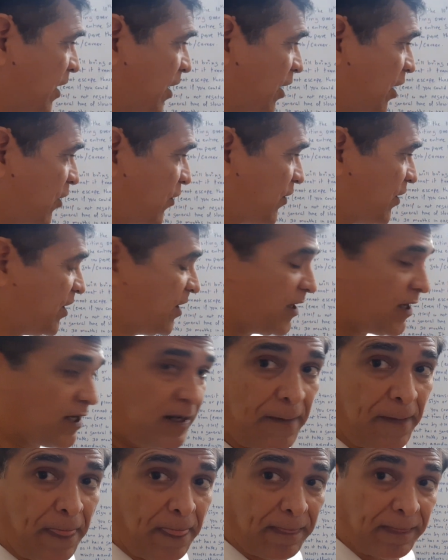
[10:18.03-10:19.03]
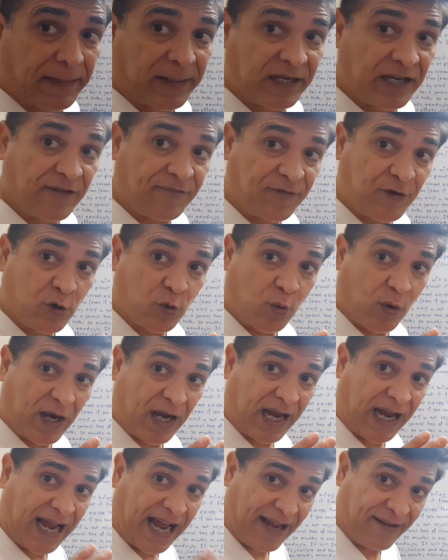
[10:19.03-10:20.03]
Now here, if you are
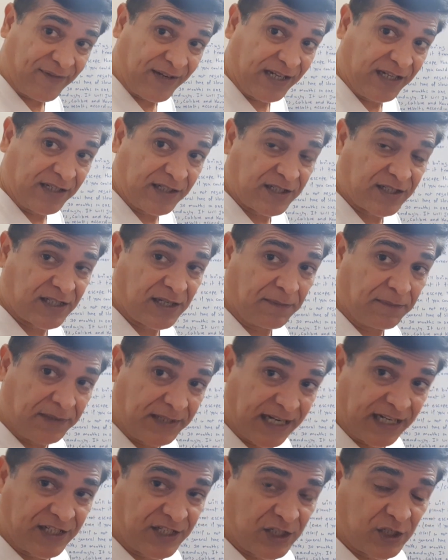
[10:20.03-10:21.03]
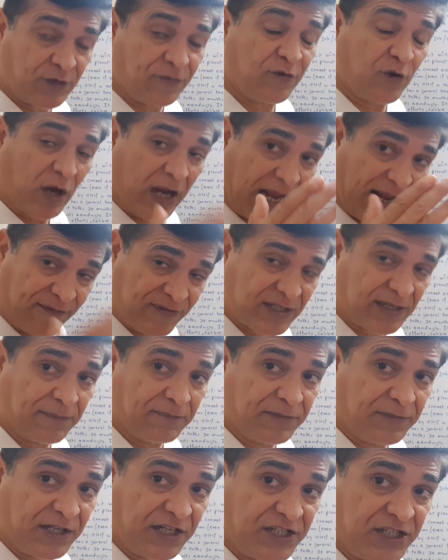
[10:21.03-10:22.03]
having some debts, if you have
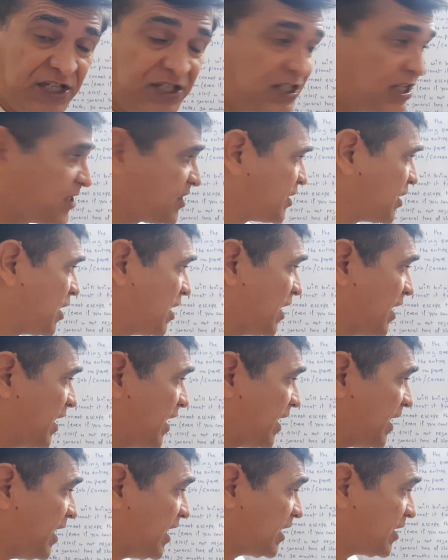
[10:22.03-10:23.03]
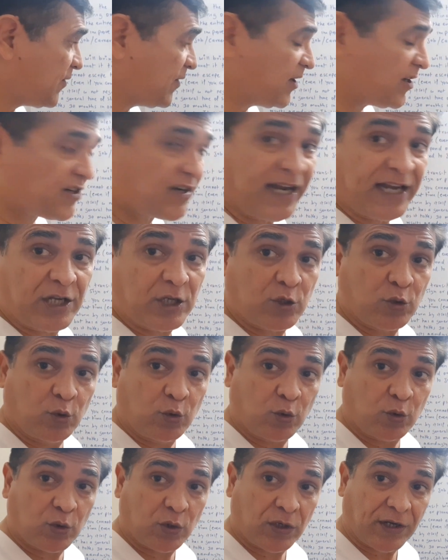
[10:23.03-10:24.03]
some diseases, it will try
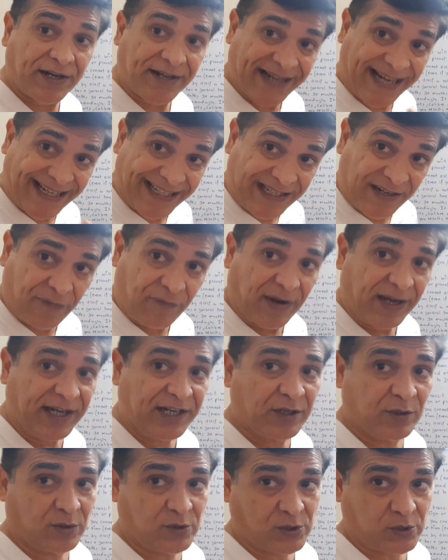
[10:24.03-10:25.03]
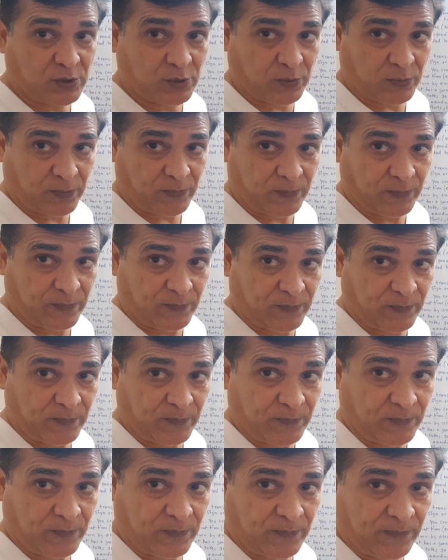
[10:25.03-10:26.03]
to rectify it also.
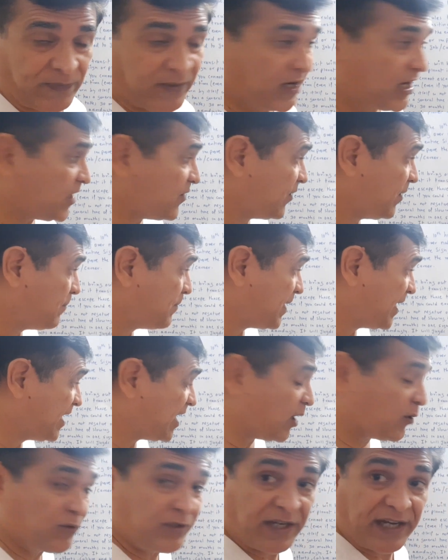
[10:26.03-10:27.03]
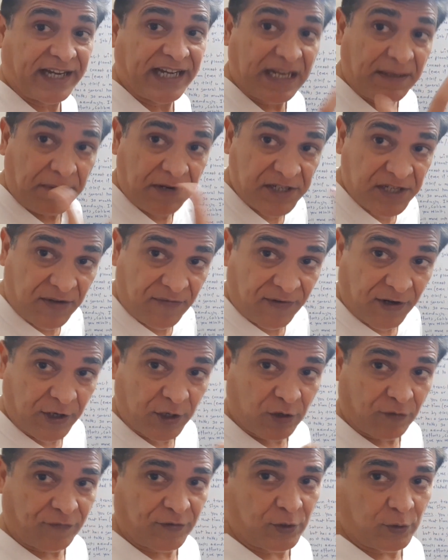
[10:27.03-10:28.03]
It will bring out the enemies in front
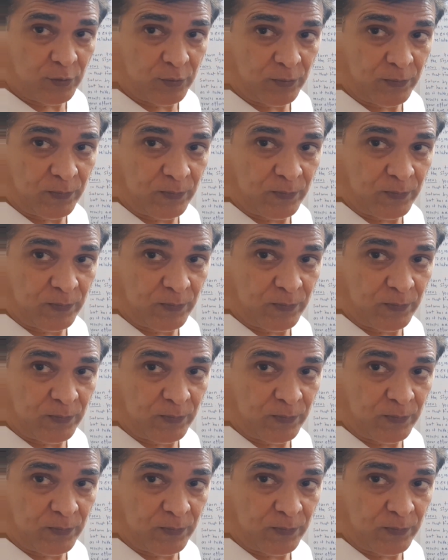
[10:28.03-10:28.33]
of you.